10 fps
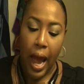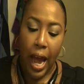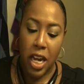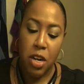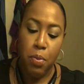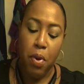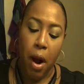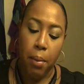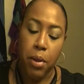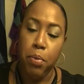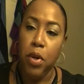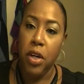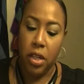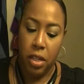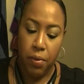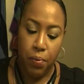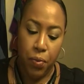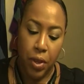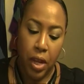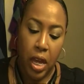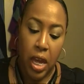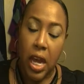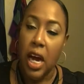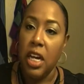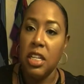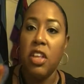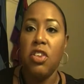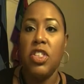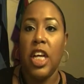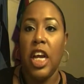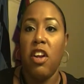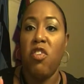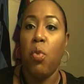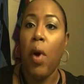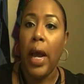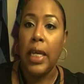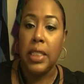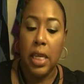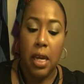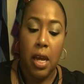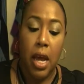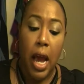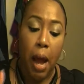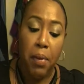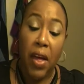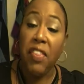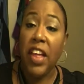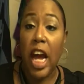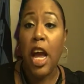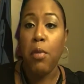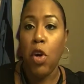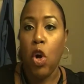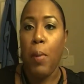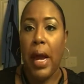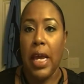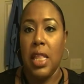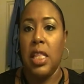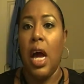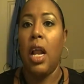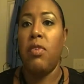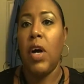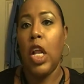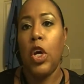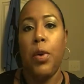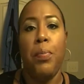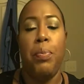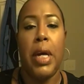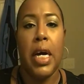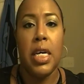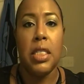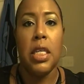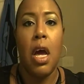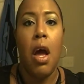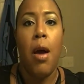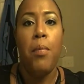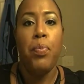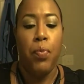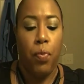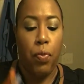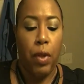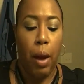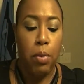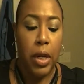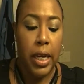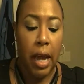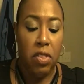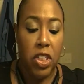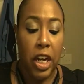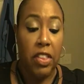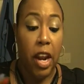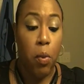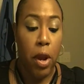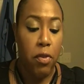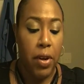I could have probably put another shade of white. I think I am going to go back and get the olive color, because I'm looking at the shade that I wear